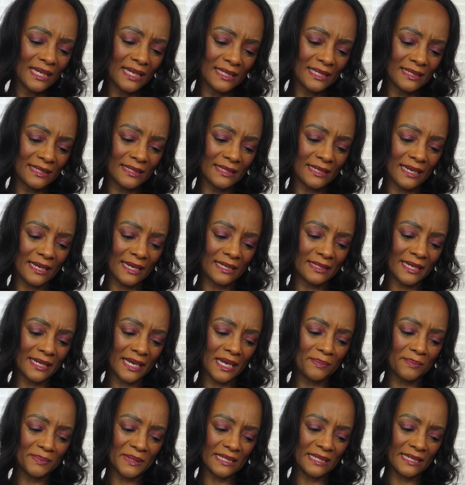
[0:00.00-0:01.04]
It says
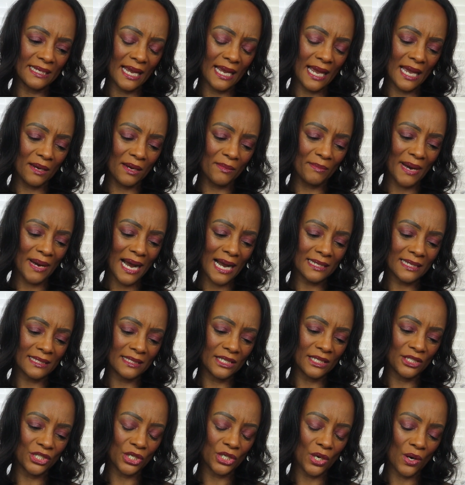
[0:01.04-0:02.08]
Ipsy and
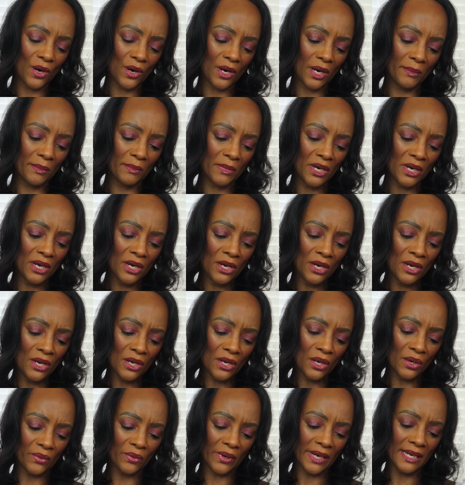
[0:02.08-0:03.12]
BoxyCharm.
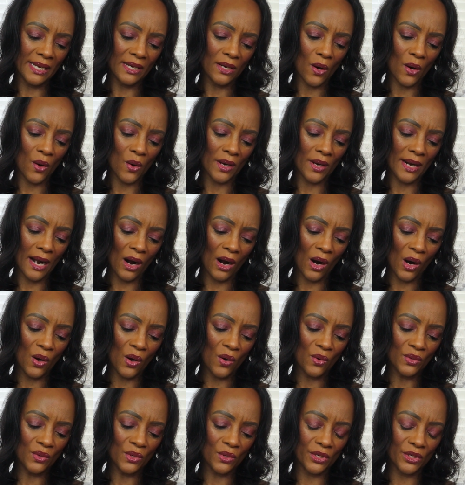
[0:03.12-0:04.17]
Great on our
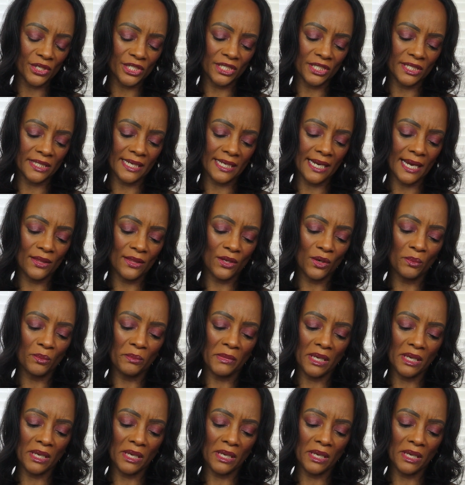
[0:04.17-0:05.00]
own, gorgeous together,